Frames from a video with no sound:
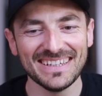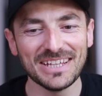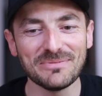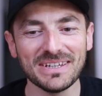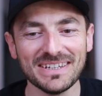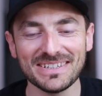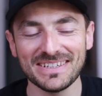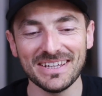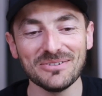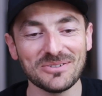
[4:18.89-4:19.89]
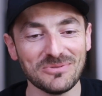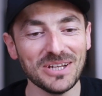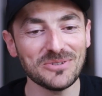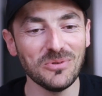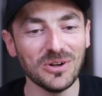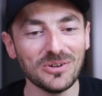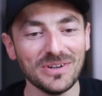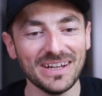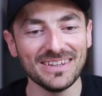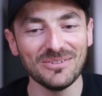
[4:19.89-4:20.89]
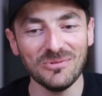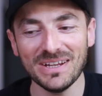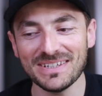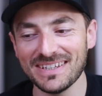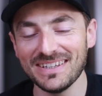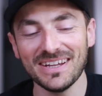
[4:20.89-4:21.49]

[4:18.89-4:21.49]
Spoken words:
that's because they used rice water and the rest did